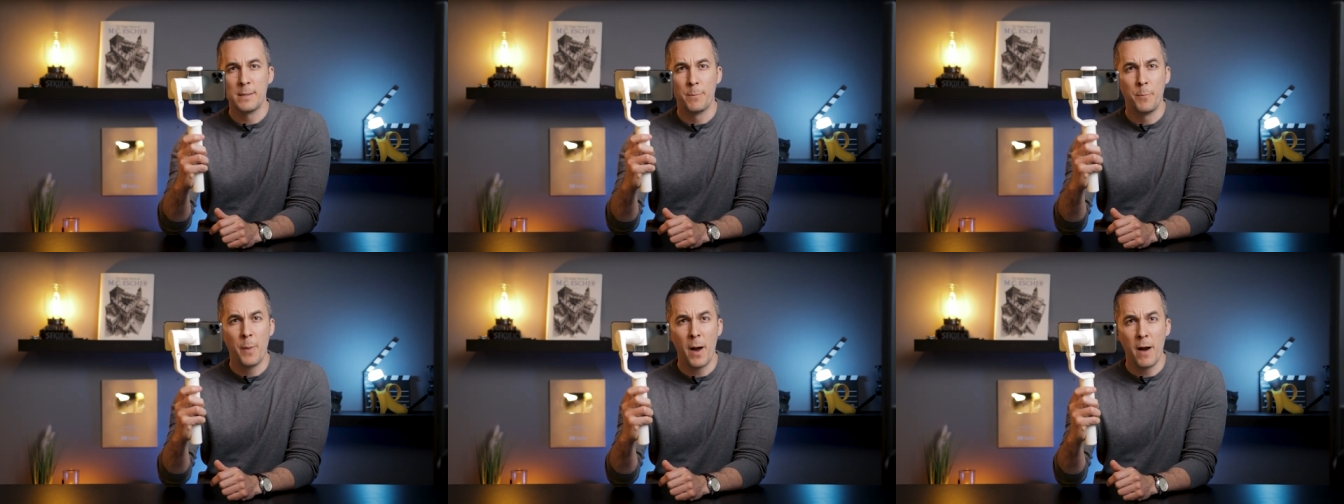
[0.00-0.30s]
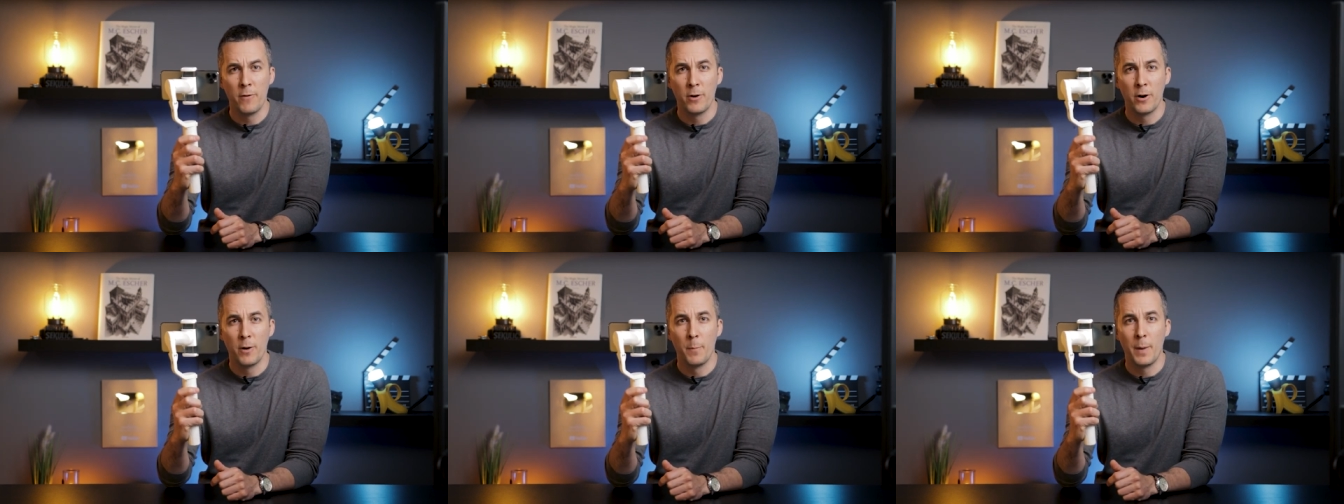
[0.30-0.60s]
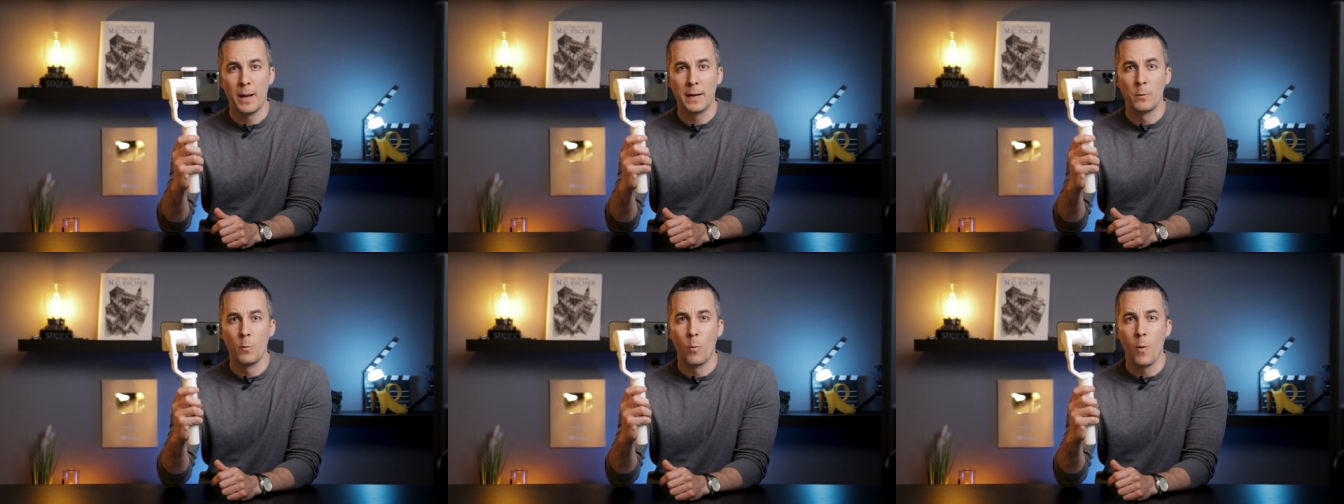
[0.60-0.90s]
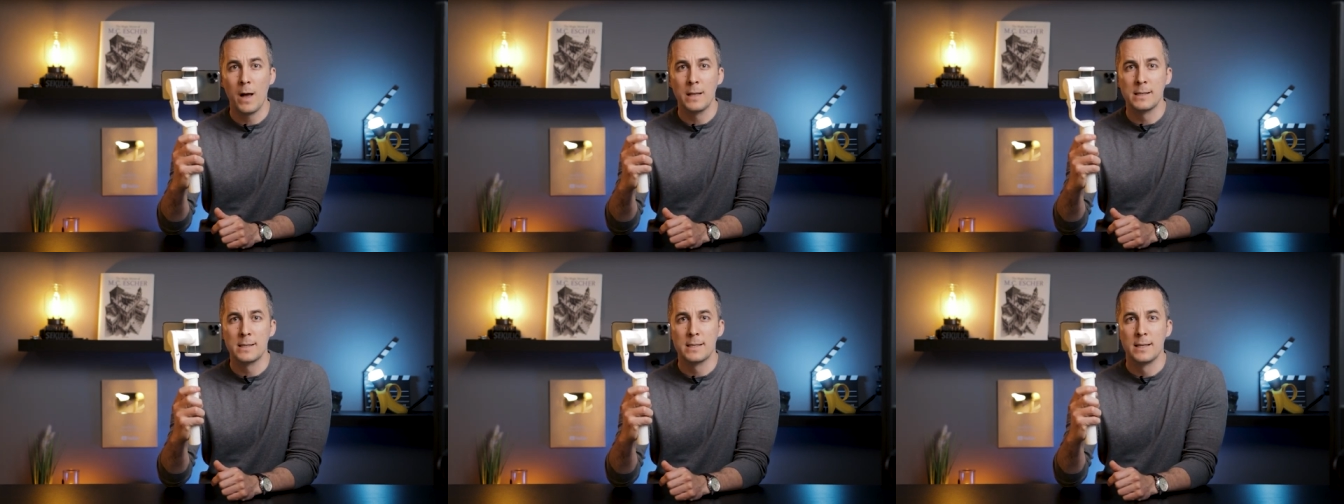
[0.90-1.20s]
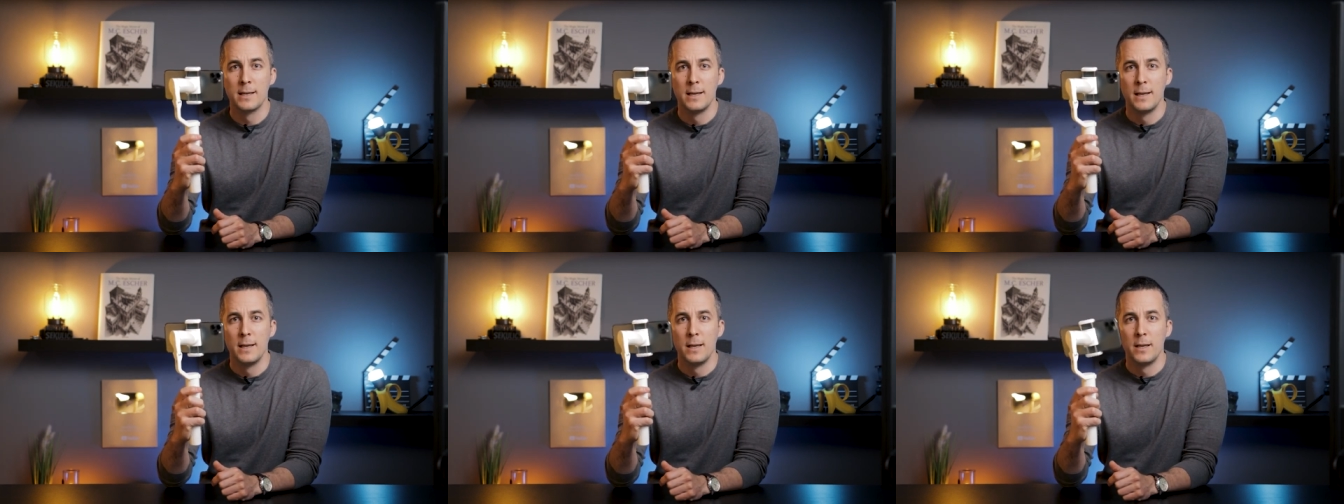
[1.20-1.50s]
the power on button
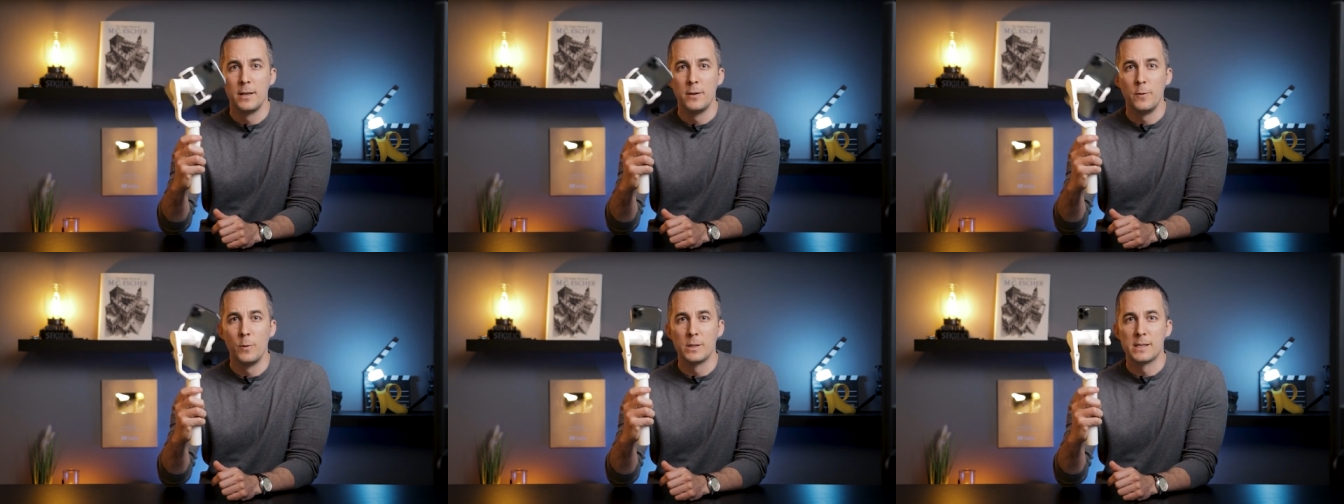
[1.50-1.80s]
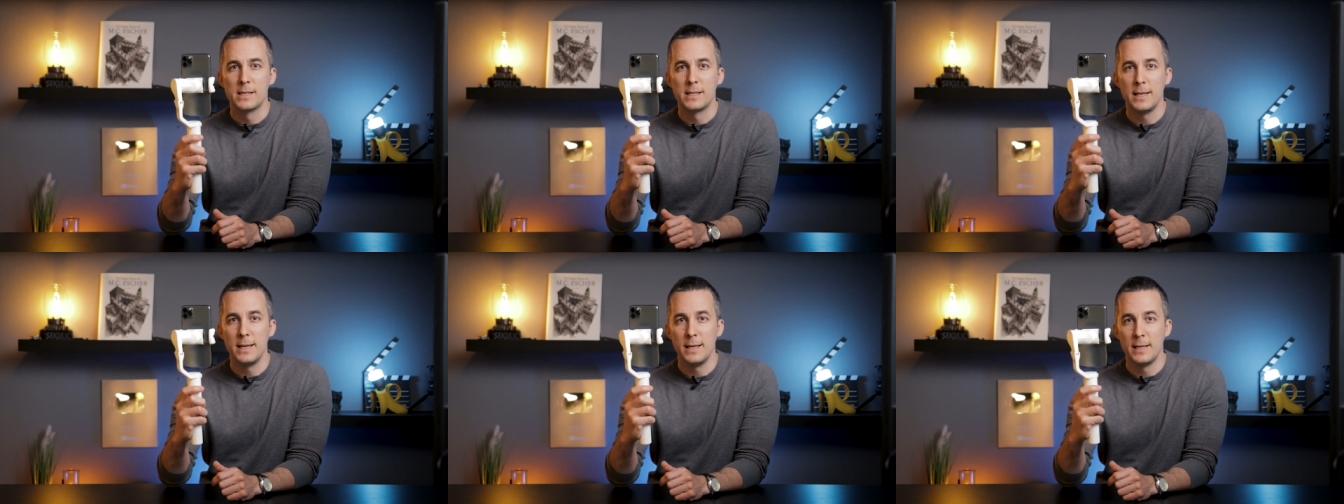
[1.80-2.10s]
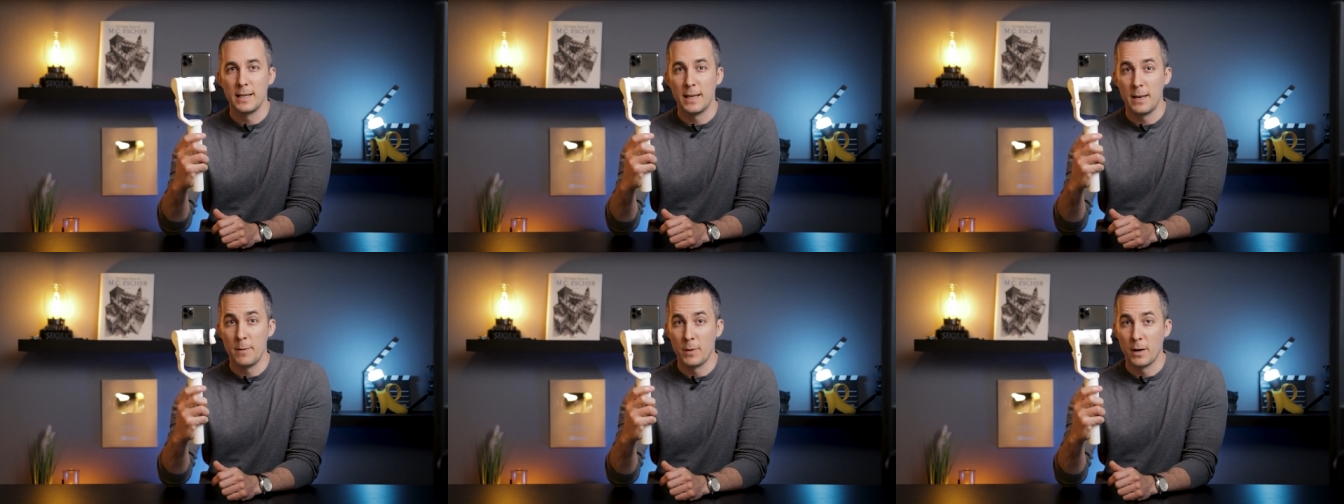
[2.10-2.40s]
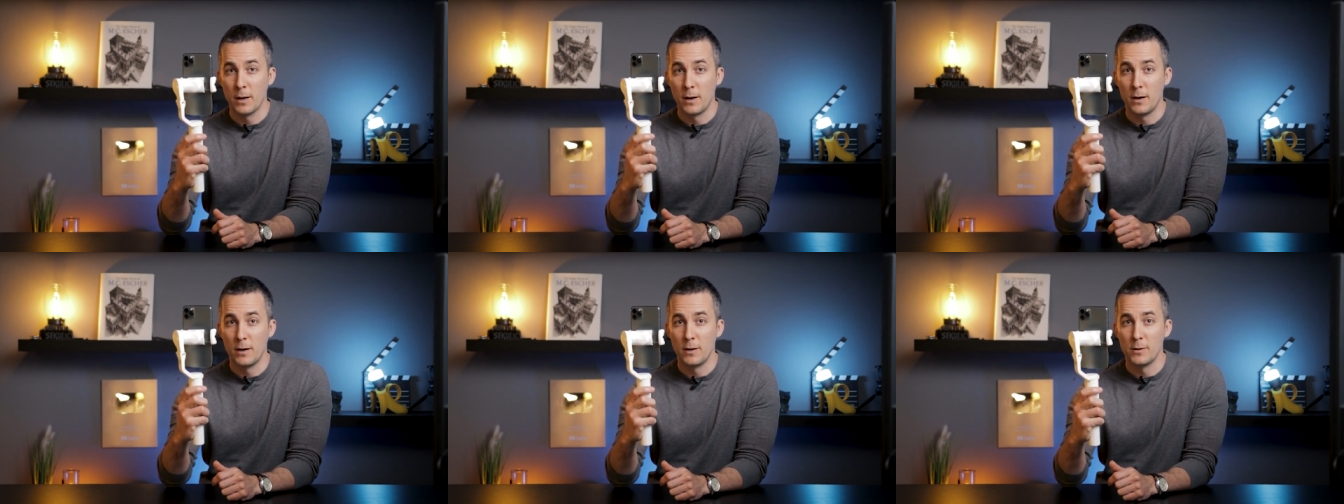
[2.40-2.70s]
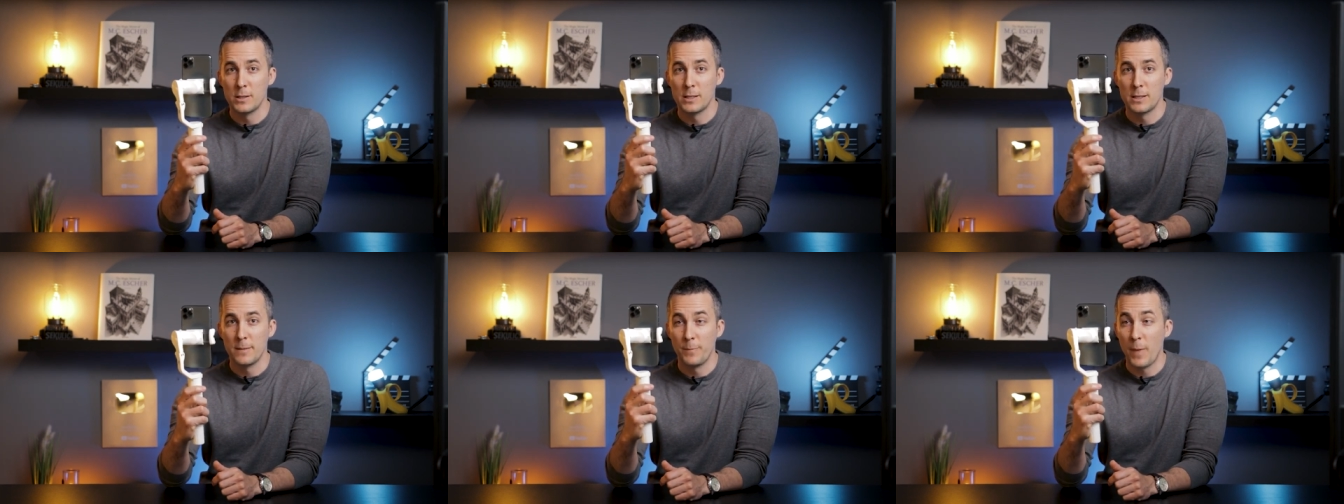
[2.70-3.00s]
once, you will see the gimbal
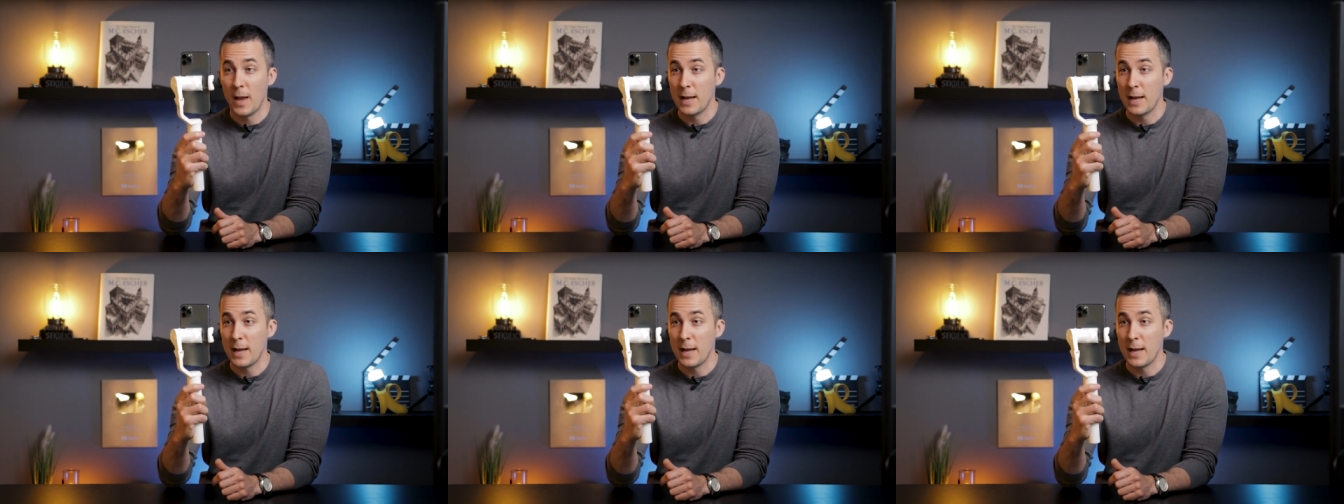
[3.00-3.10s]
goes,